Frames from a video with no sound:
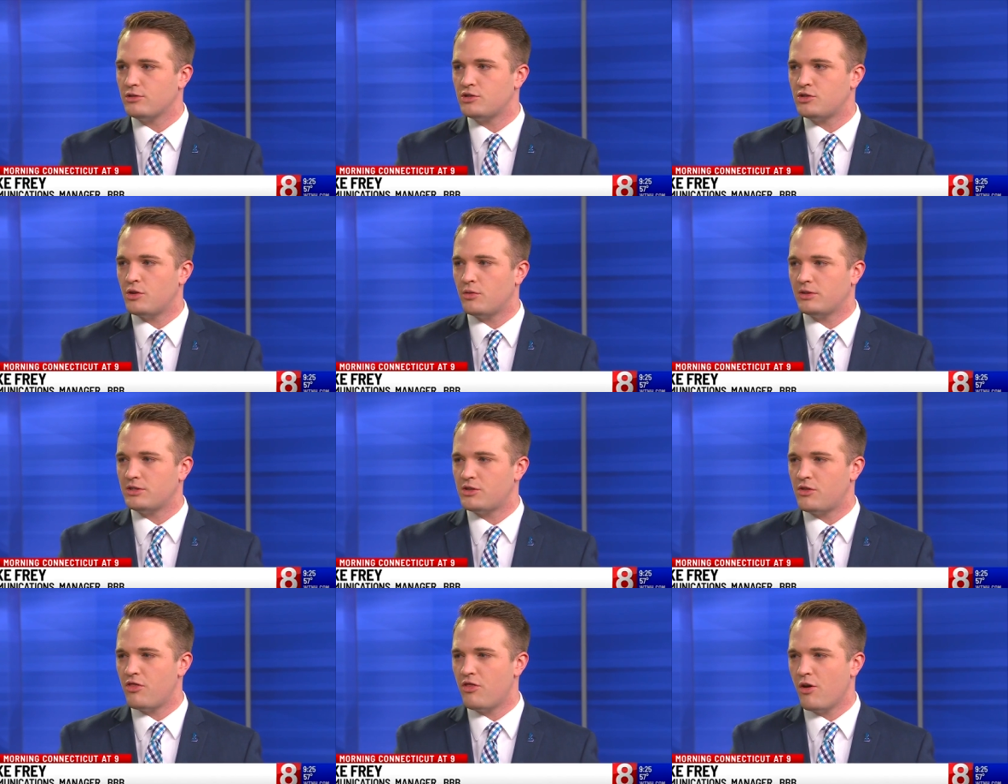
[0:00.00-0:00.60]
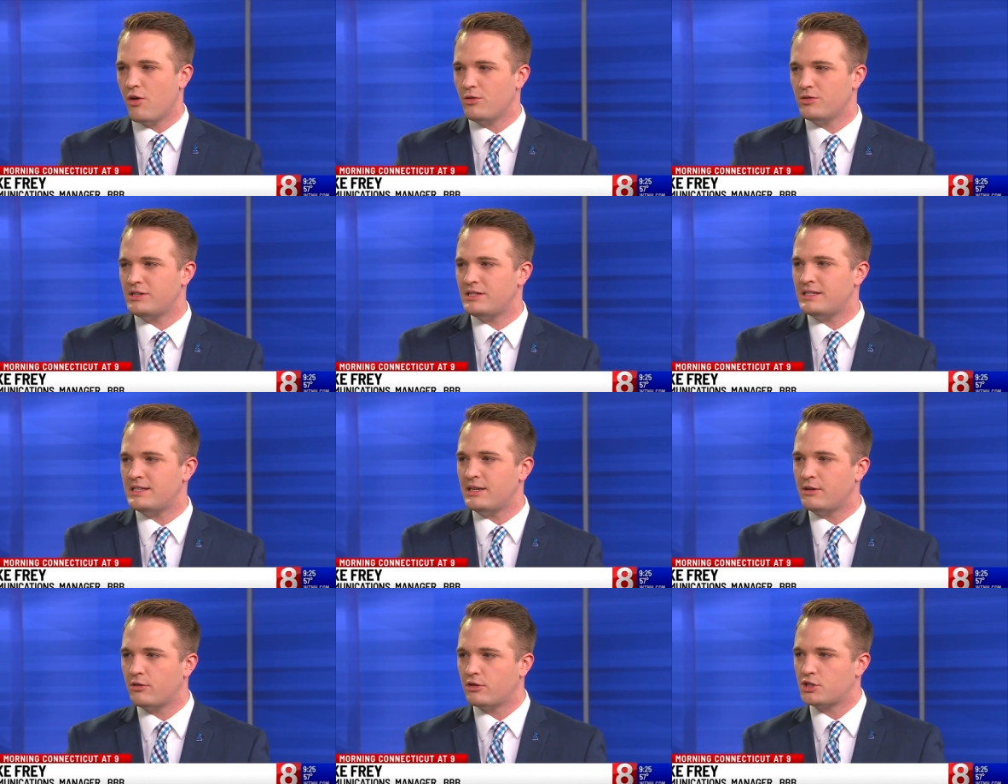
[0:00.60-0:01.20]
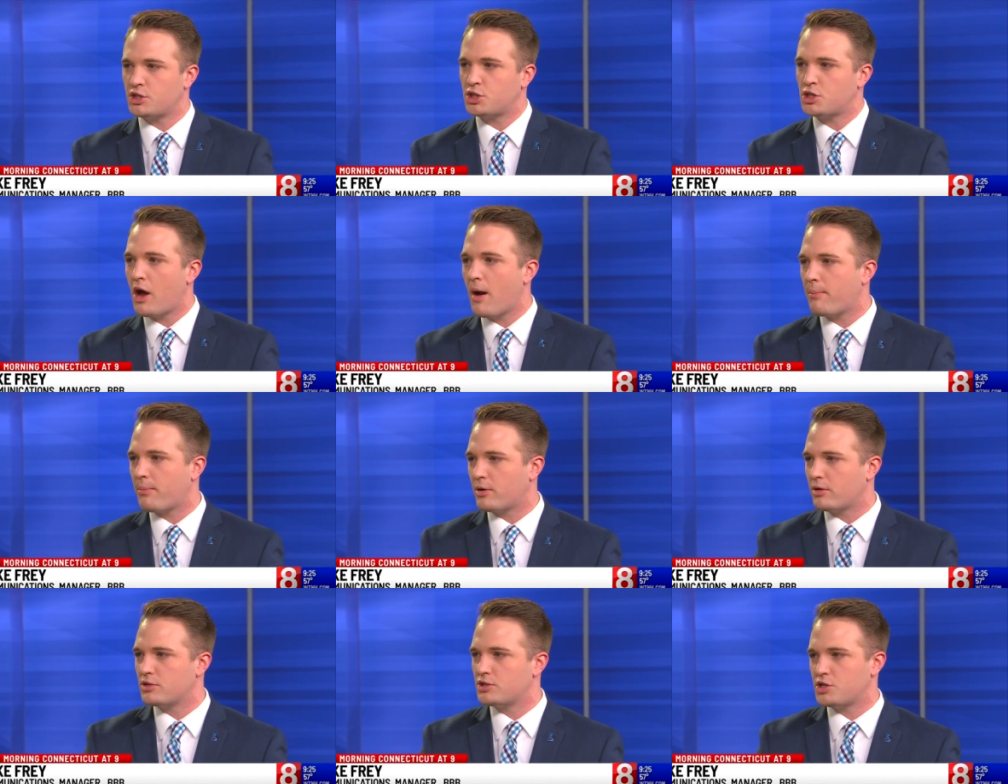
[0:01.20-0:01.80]
So it's those secret
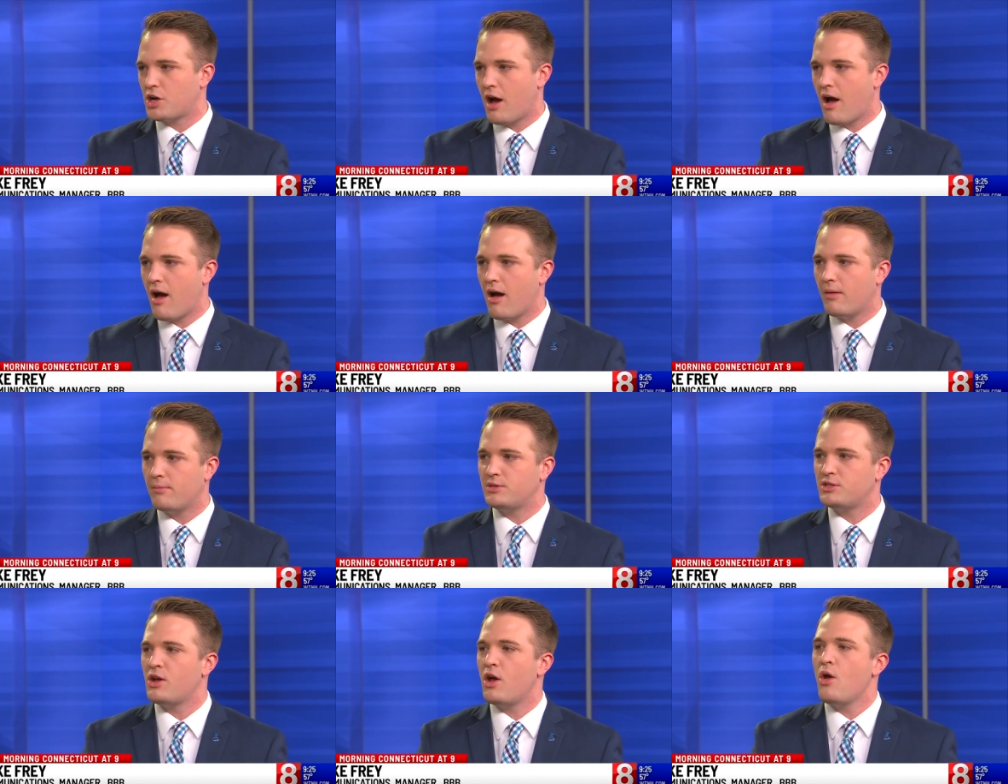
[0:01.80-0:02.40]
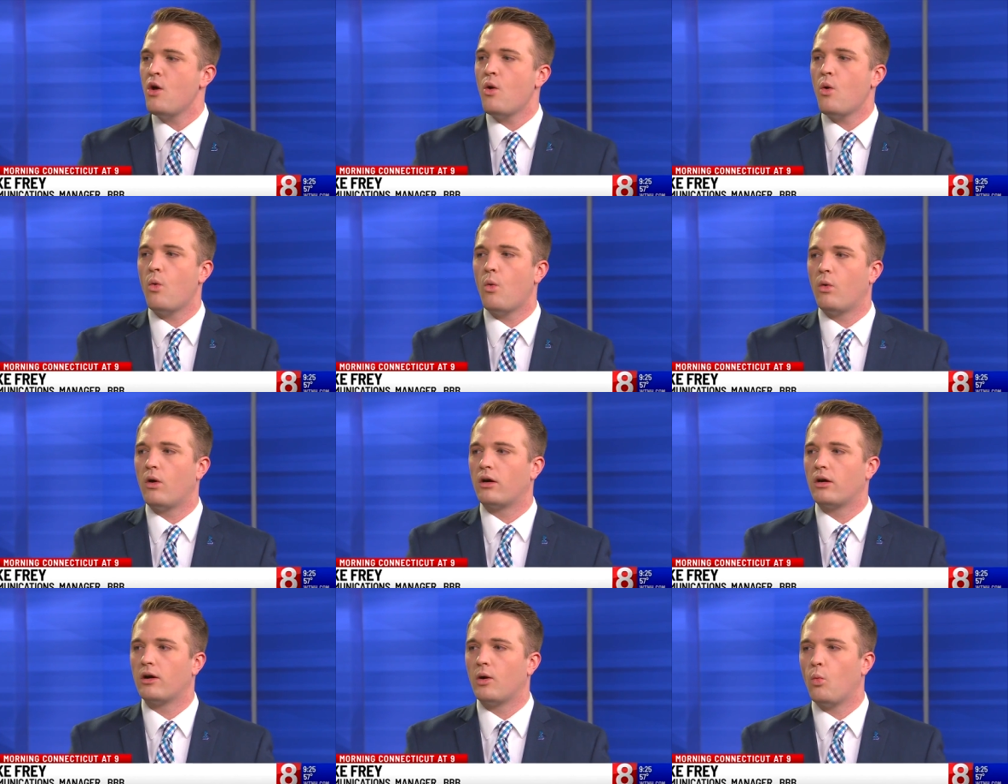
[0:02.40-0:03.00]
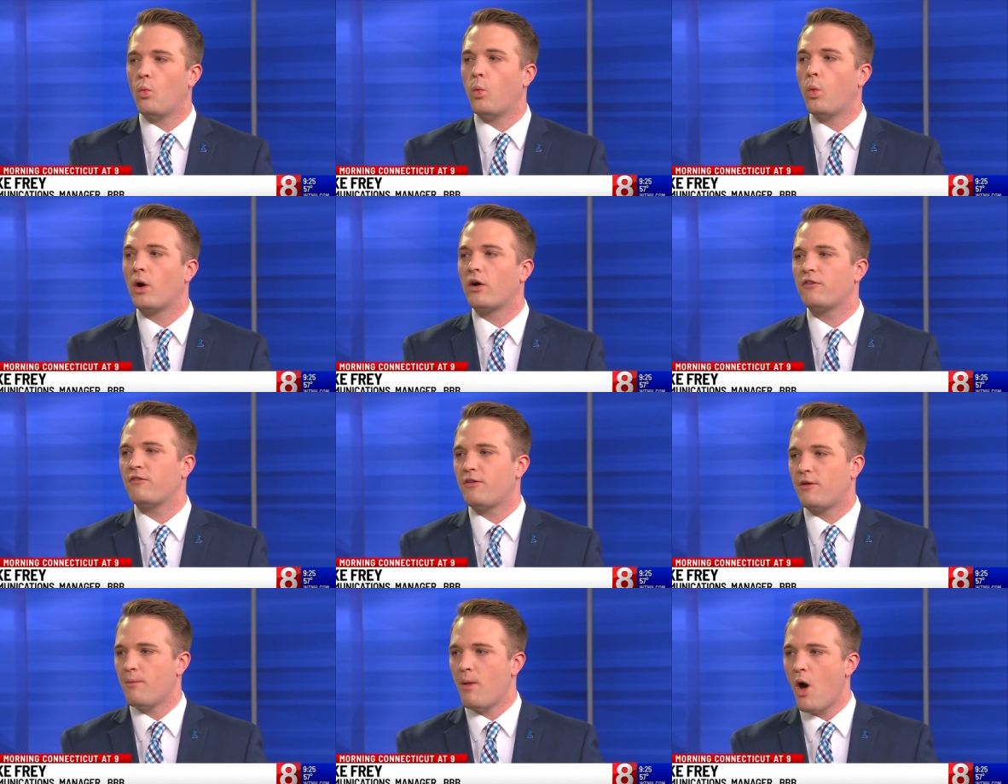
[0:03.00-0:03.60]
shopper jobs or work
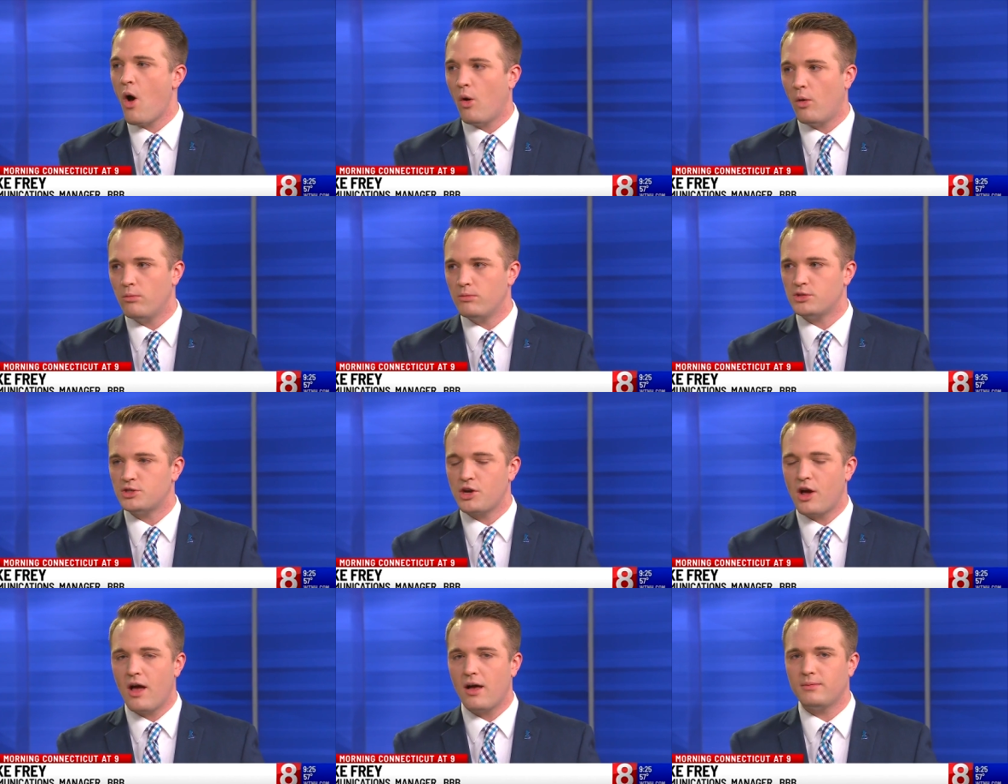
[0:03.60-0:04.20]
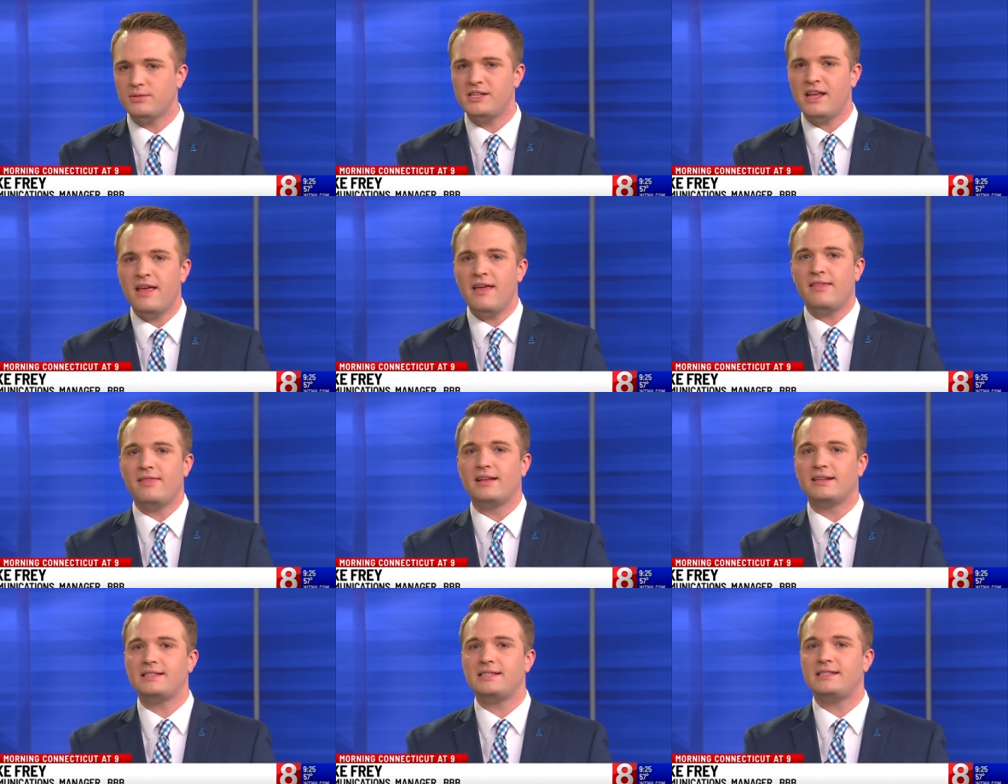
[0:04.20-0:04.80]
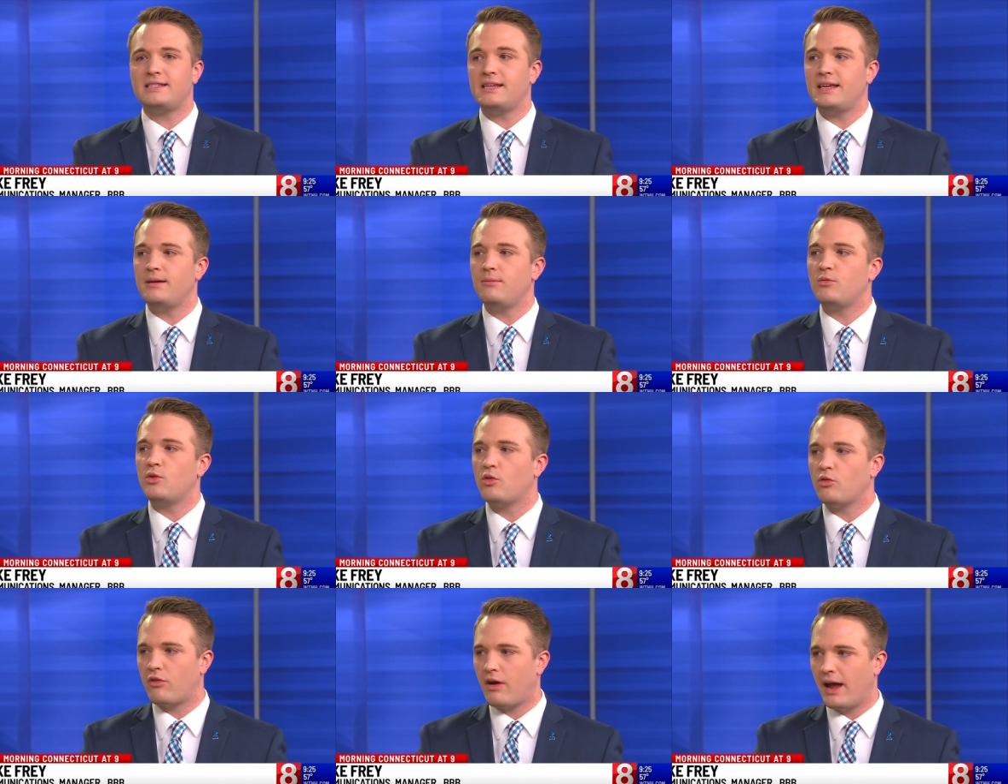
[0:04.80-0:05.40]
from home jobs that
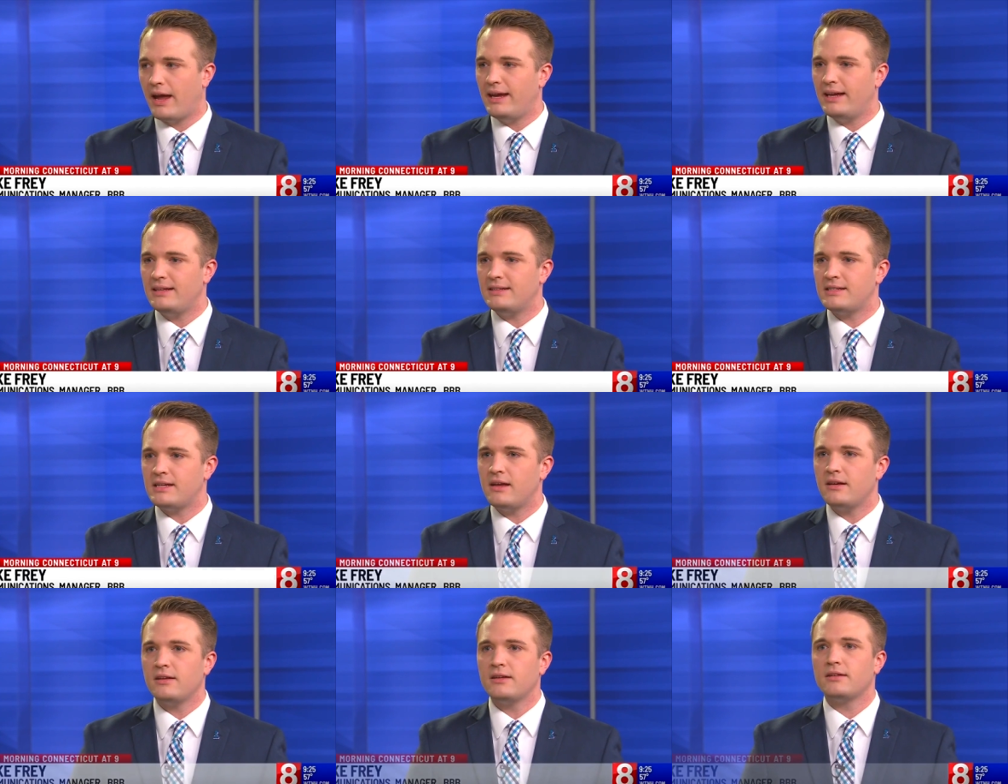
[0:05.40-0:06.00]
seem great